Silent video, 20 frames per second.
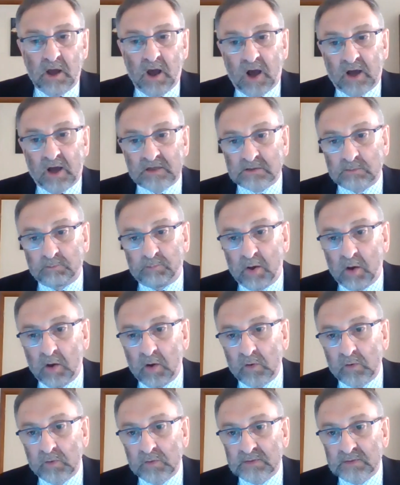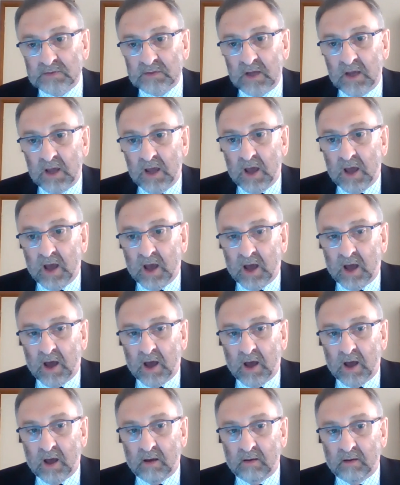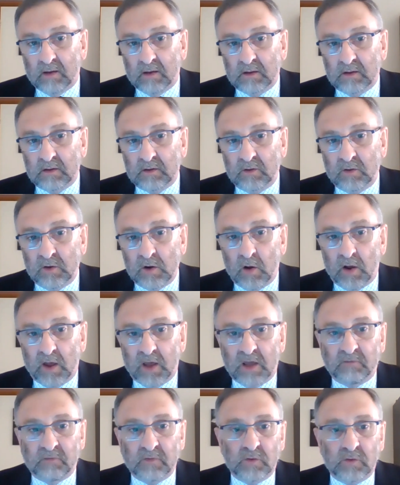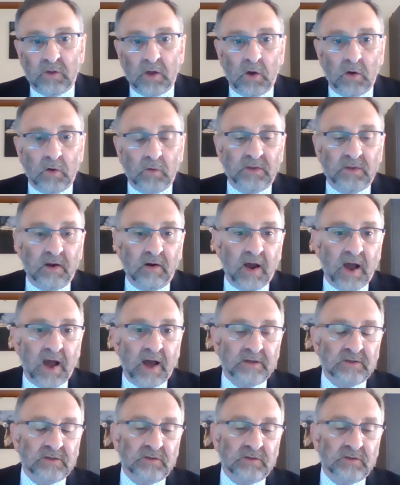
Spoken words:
I suppose, even though there are